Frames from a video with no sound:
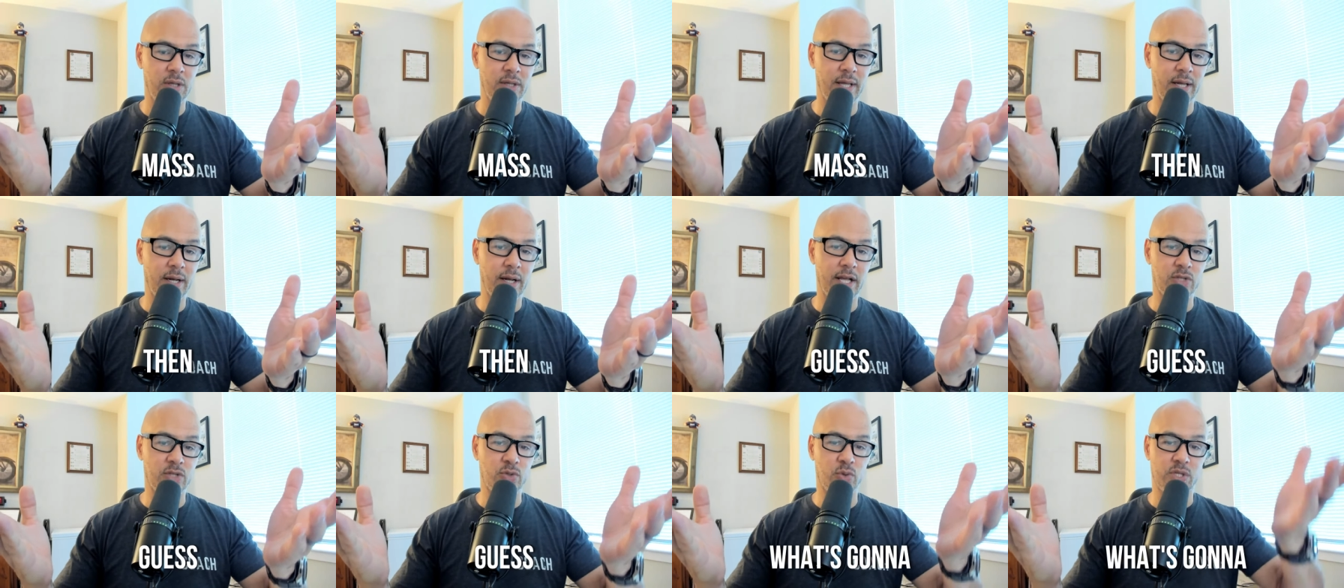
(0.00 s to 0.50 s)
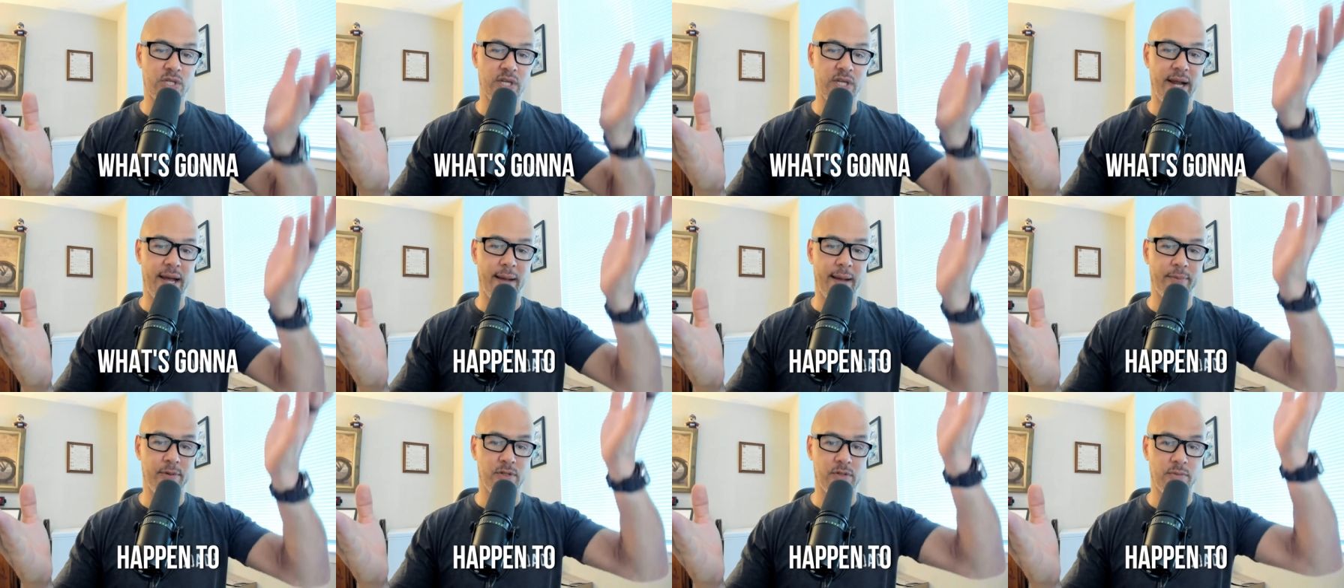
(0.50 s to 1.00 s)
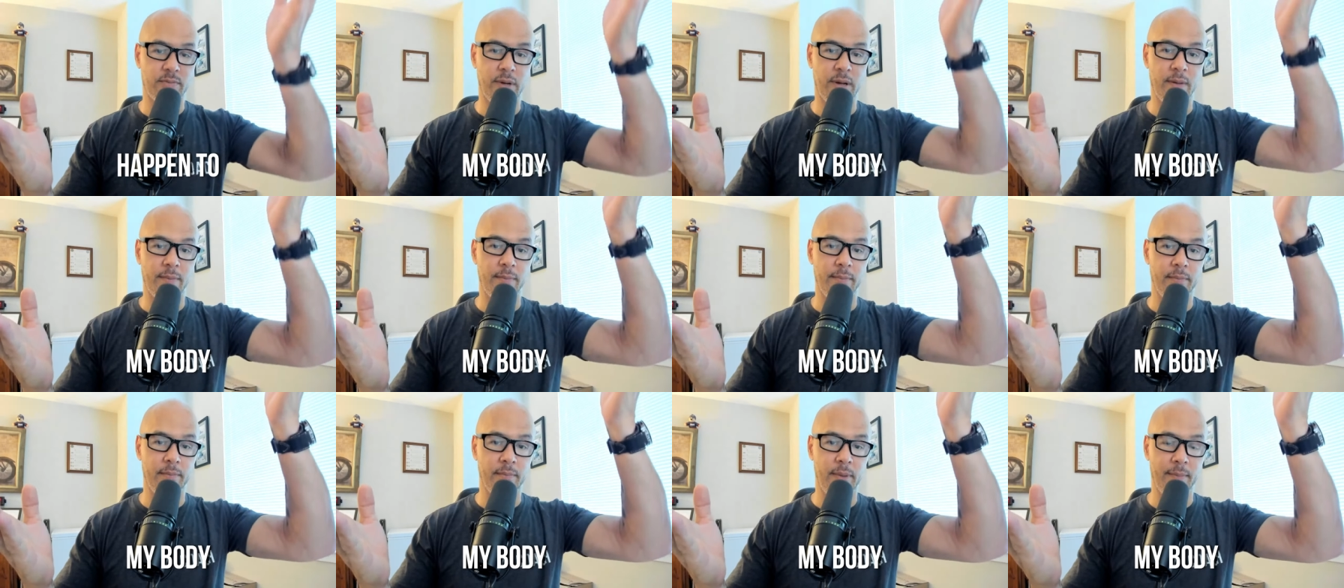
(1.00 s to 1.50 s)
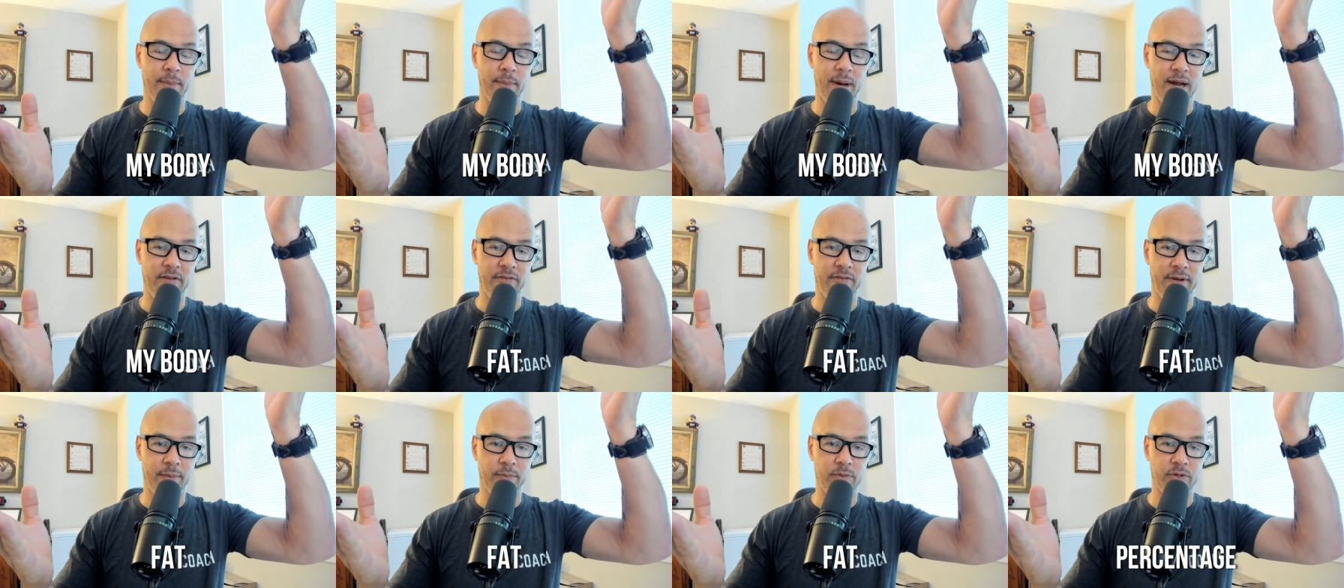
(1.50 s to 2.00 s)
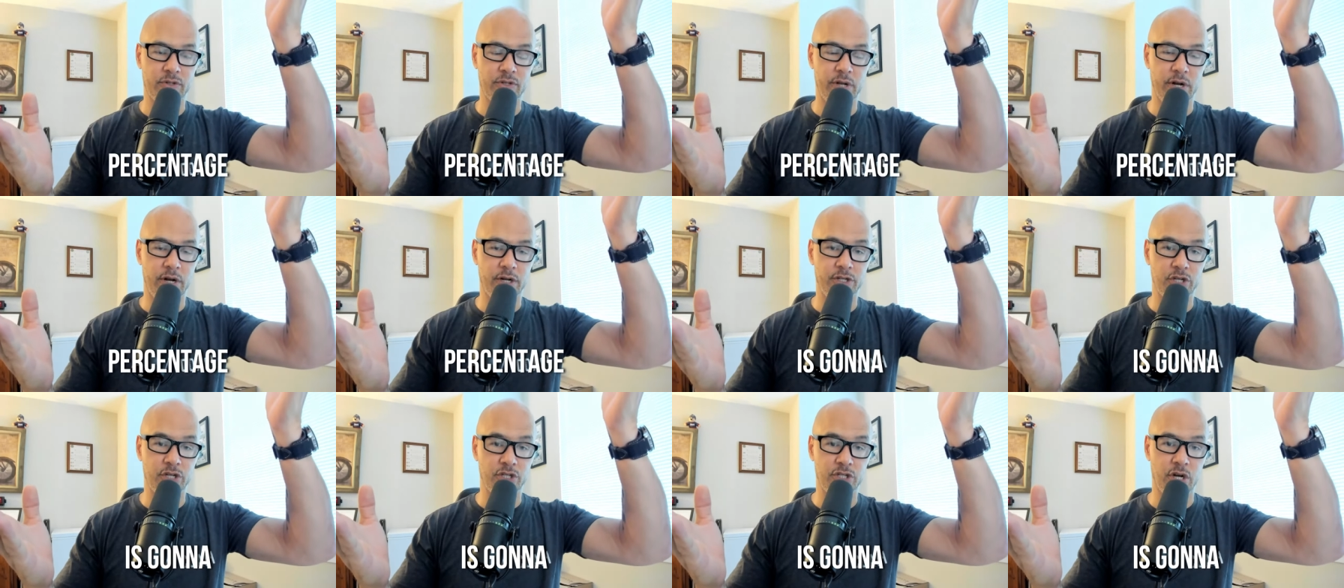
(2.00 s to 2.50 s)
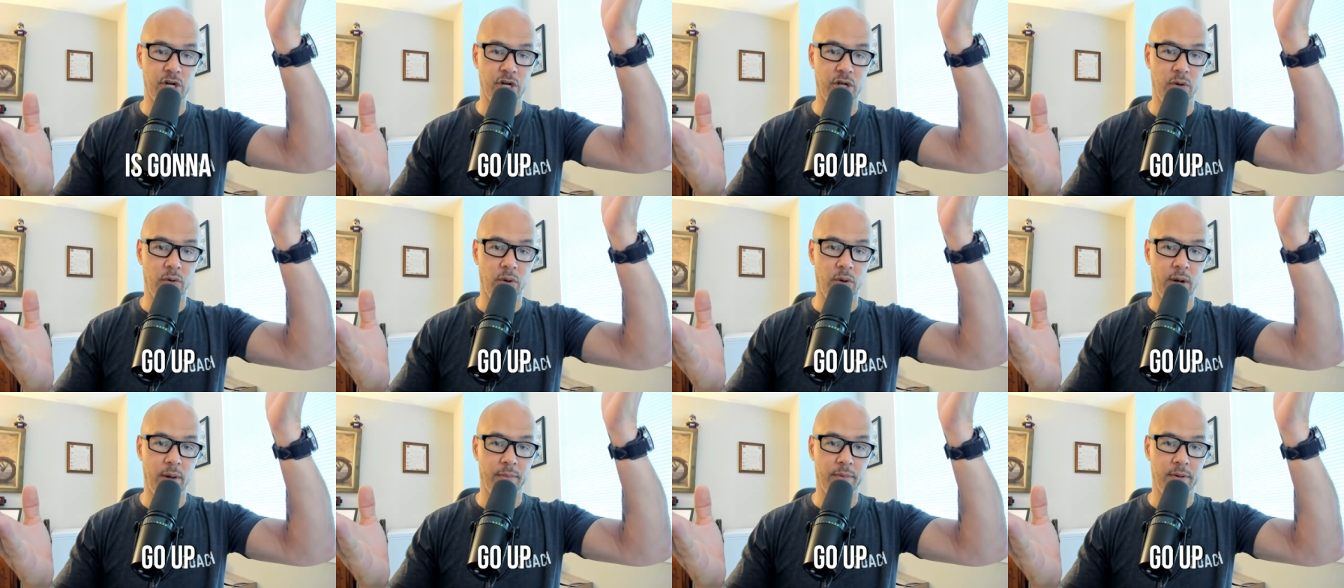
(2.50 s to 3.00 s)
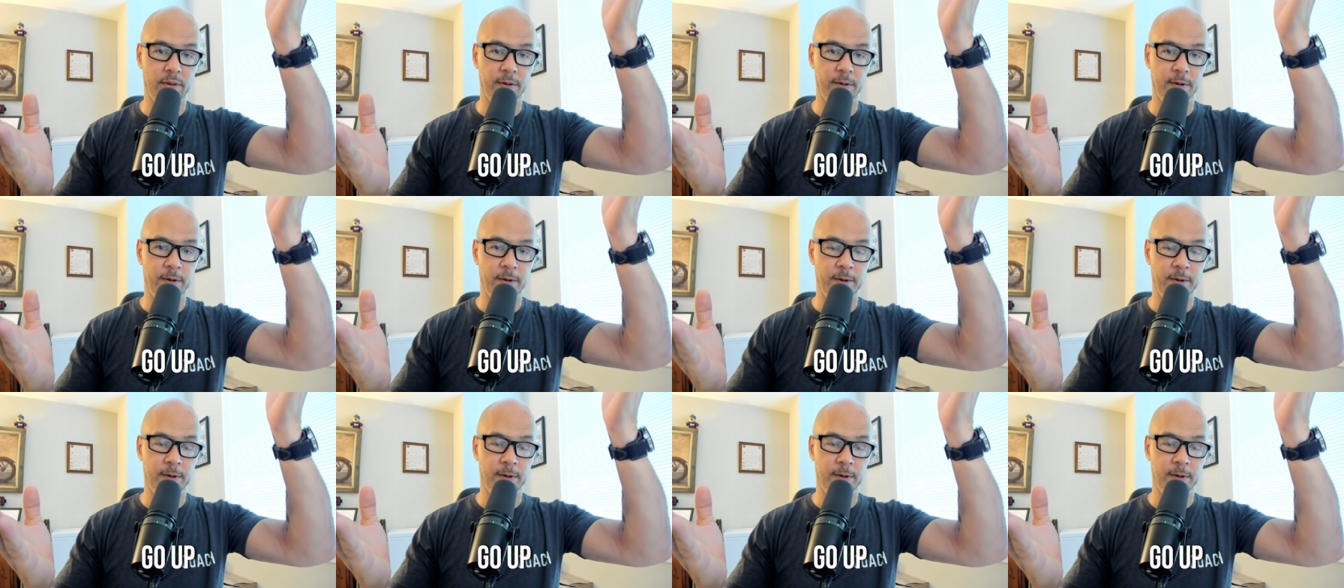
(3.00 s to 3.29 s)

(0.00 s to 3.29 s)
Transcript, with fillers: then guess what's going to happen to my body fat percentage? It's going to go up.